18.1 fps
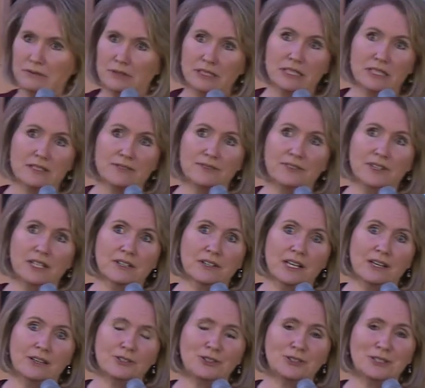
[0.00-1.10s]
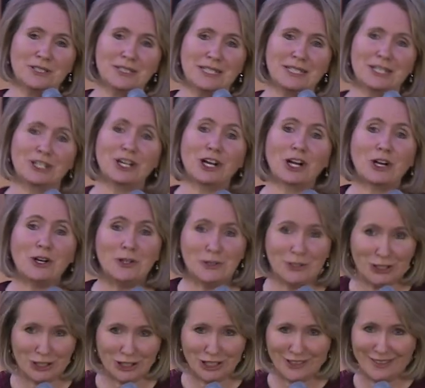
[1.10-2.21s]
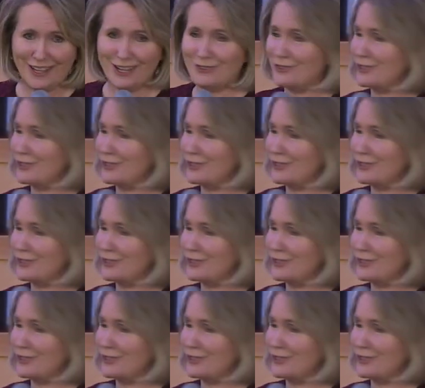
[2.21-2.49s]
which is very interesting in our culture, that